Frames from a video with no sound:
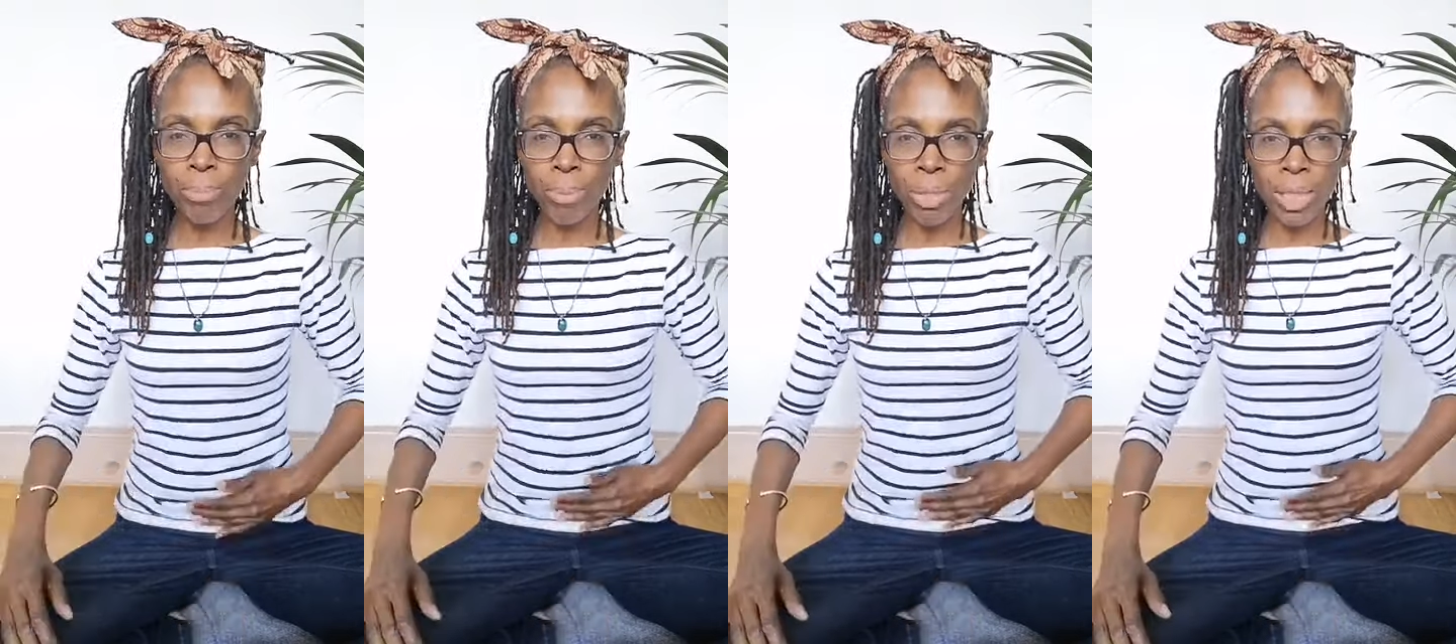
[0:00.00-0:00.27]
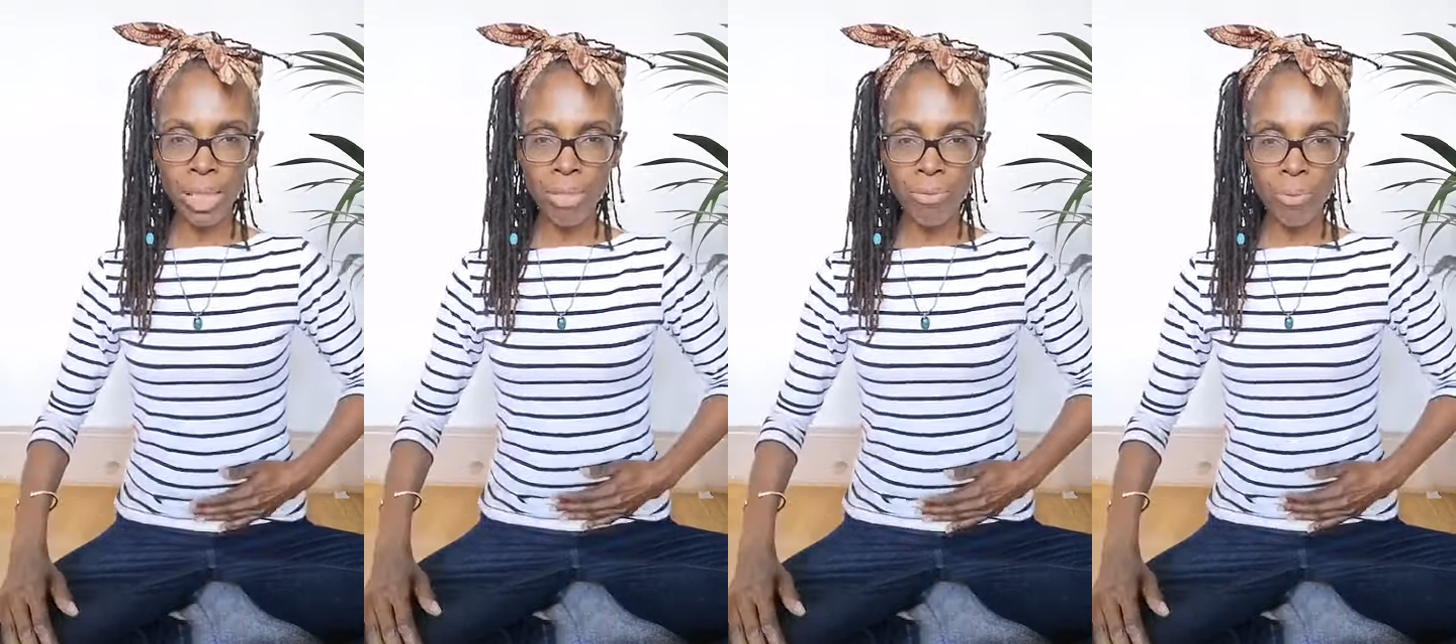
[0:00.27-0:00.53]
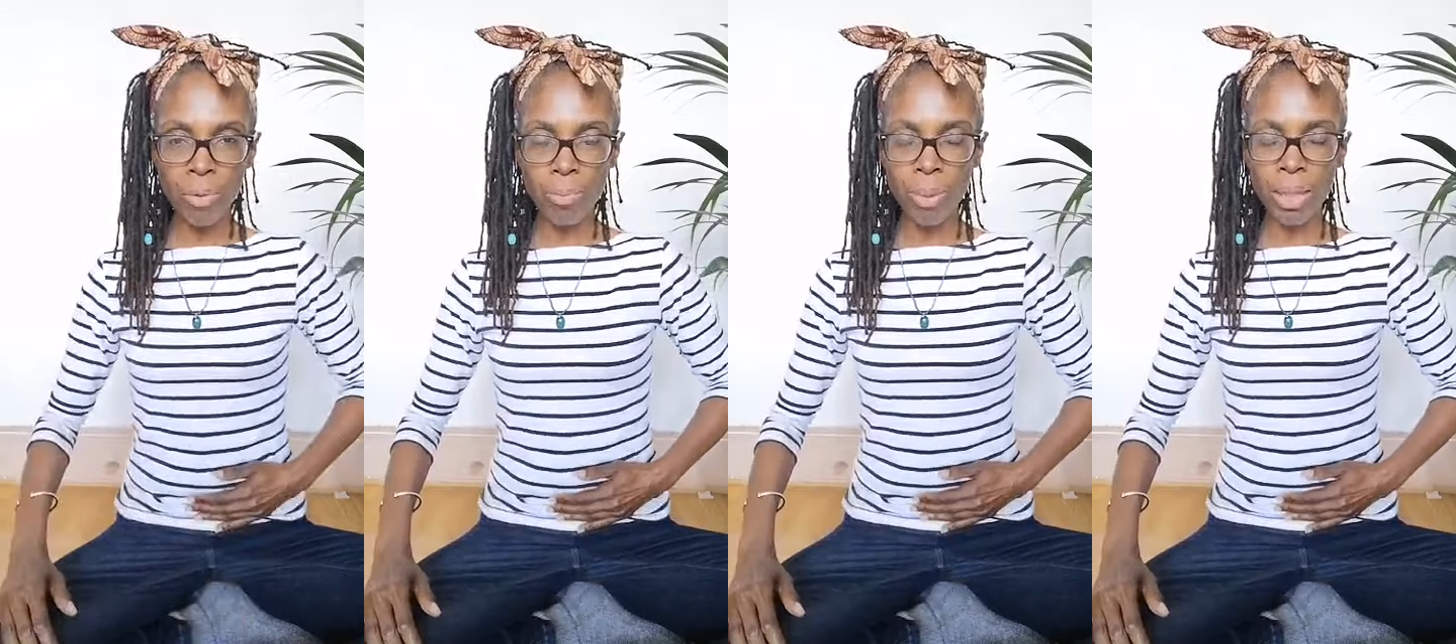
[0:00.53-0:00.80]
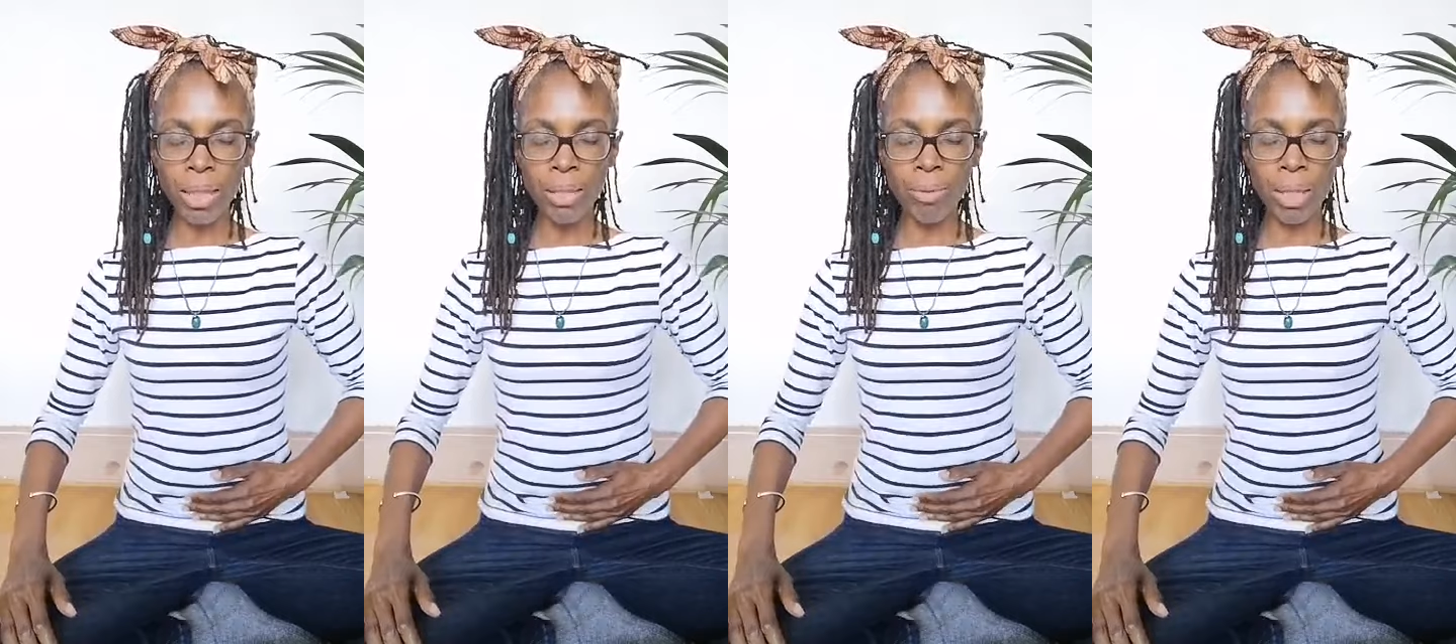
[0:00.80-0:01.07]
breathe in from the
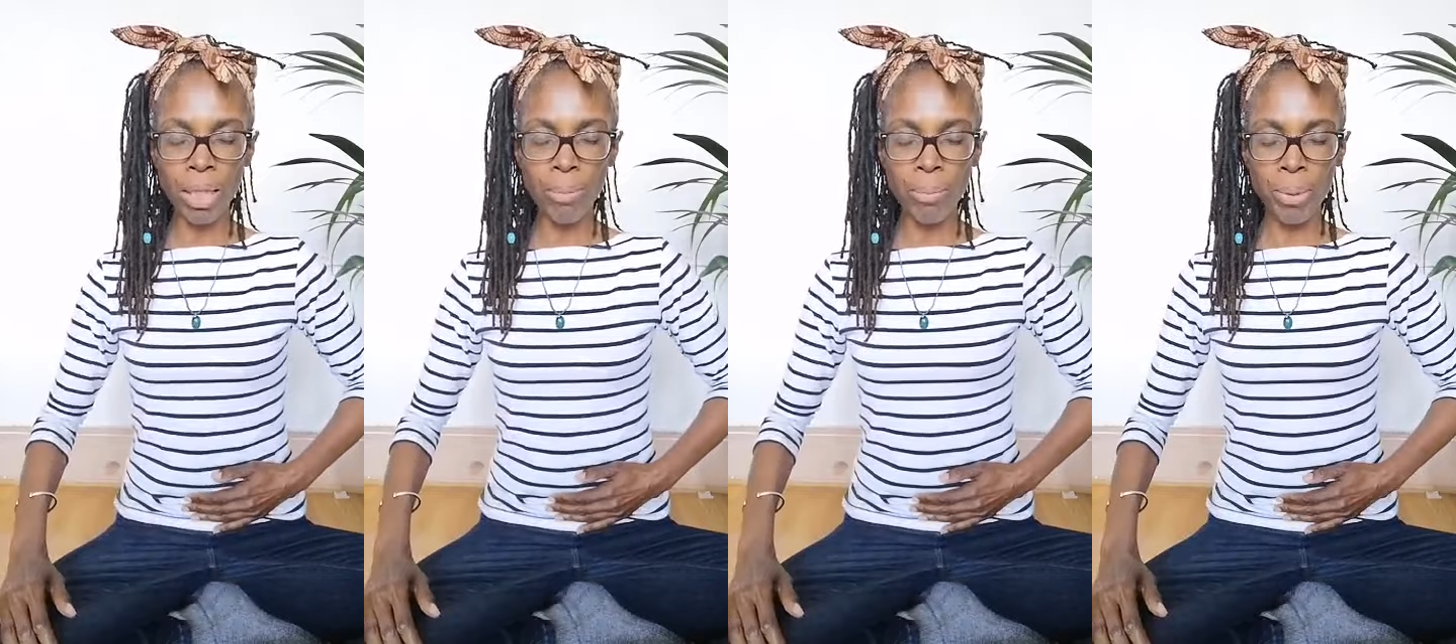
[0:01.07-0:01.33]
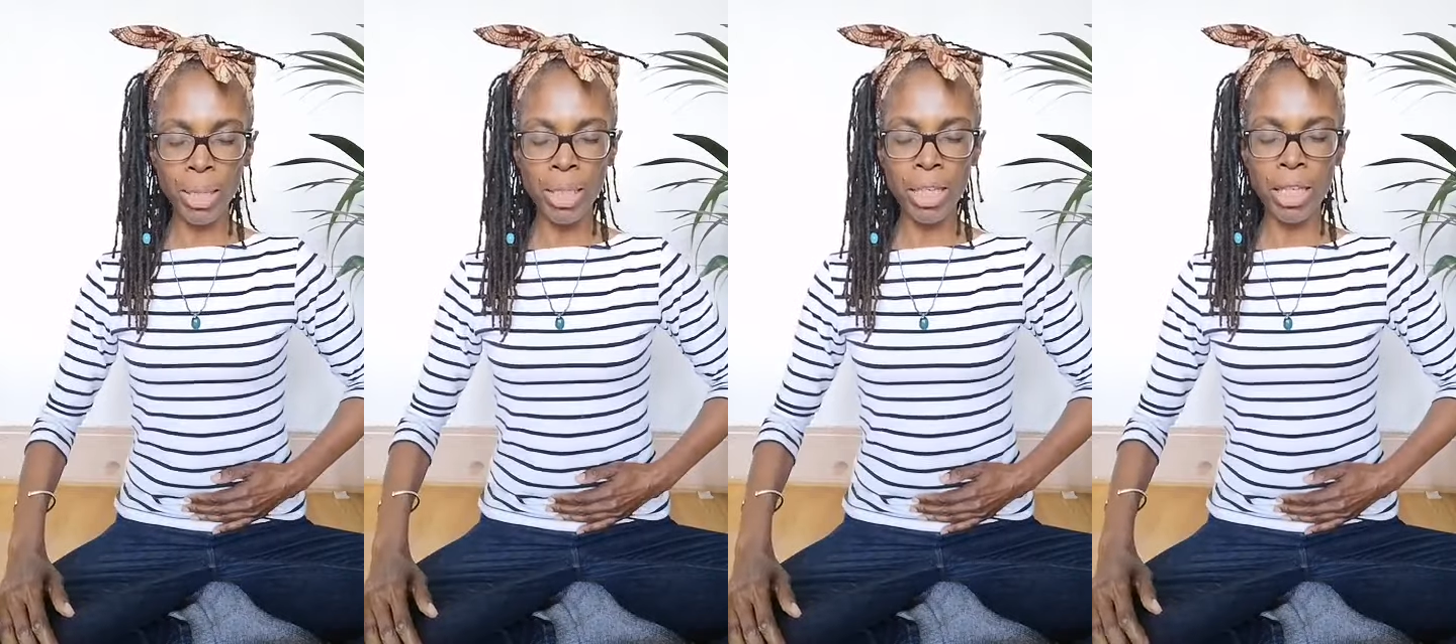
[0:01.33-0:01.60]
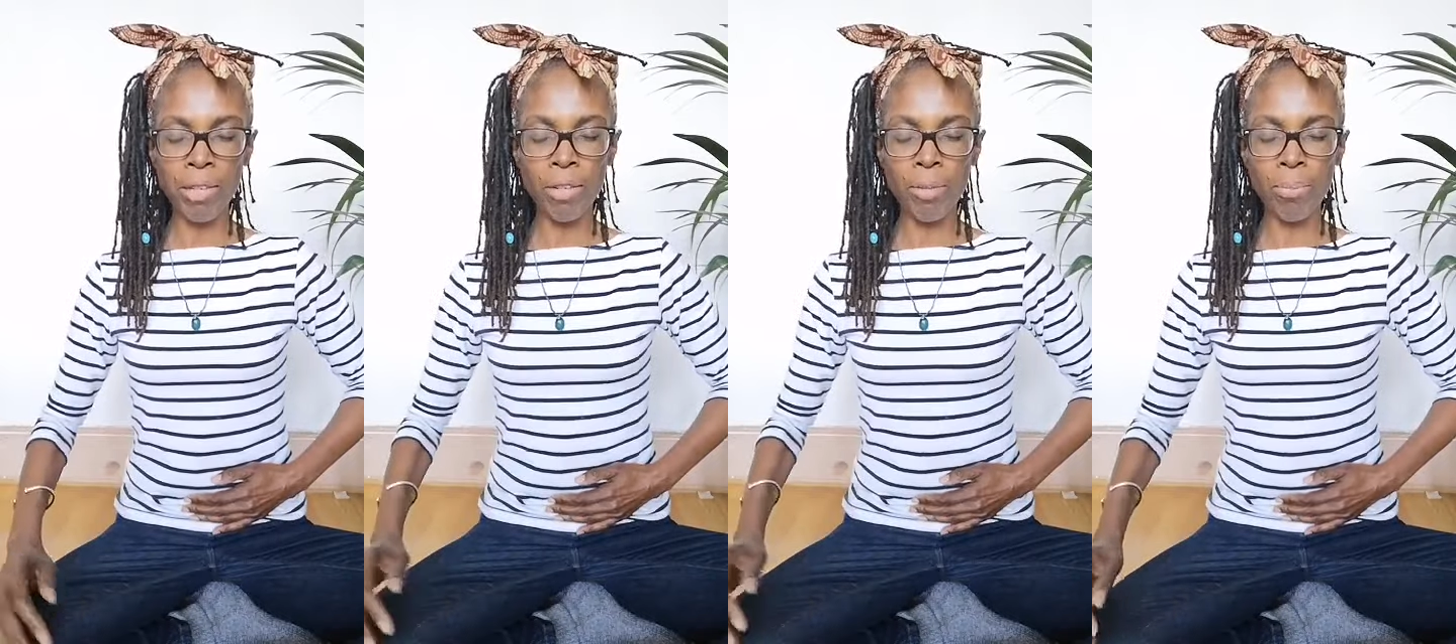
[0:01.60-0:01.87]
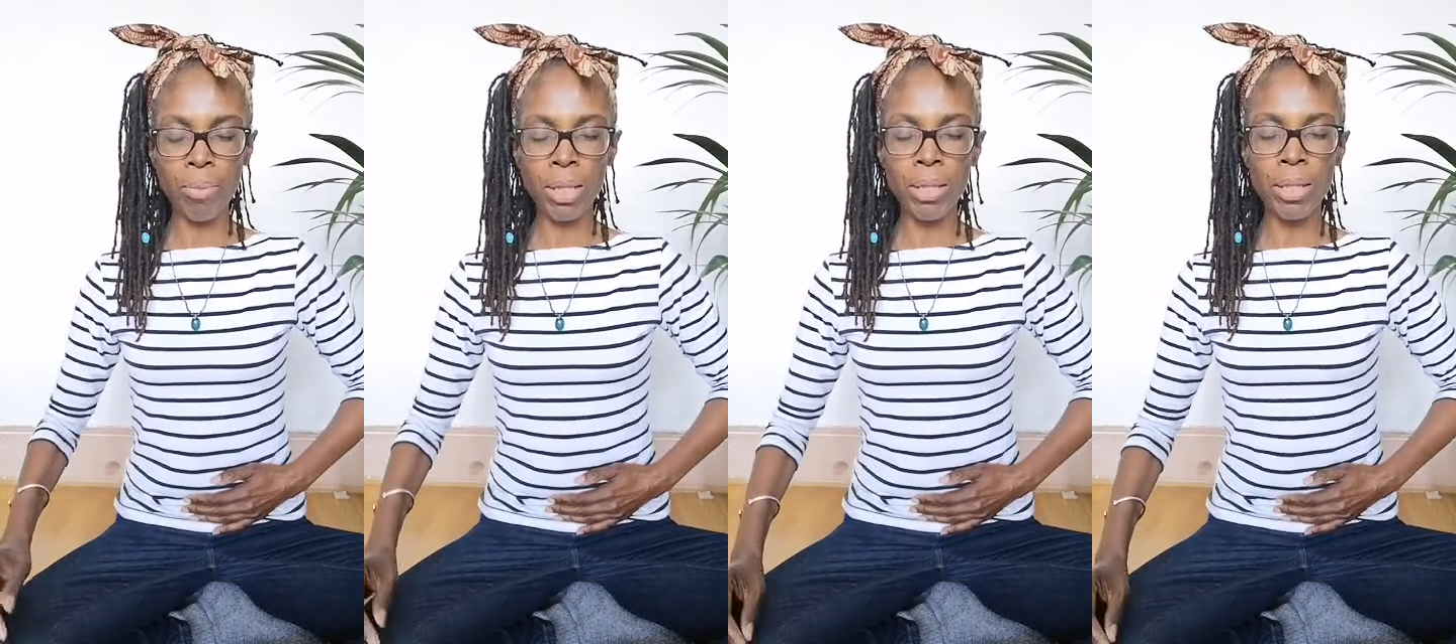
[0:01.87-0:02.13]
belly area,
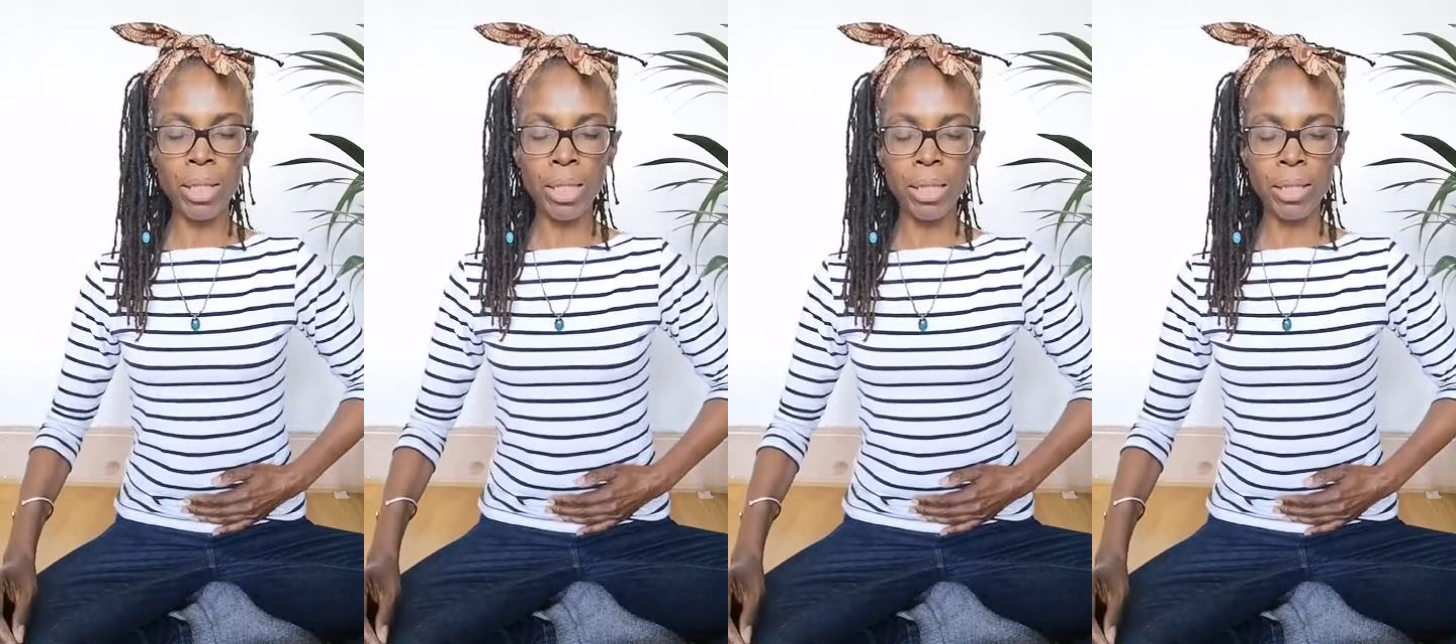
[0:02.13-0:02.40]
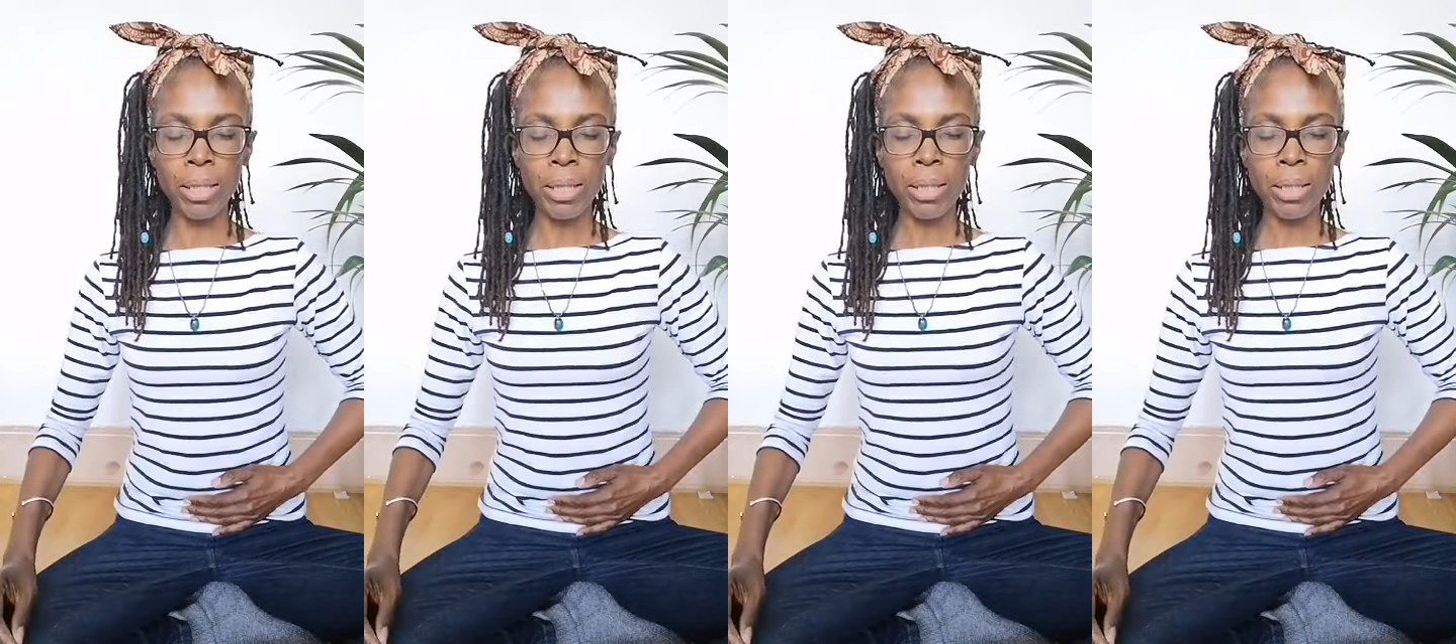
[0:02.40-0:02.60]
breathe in,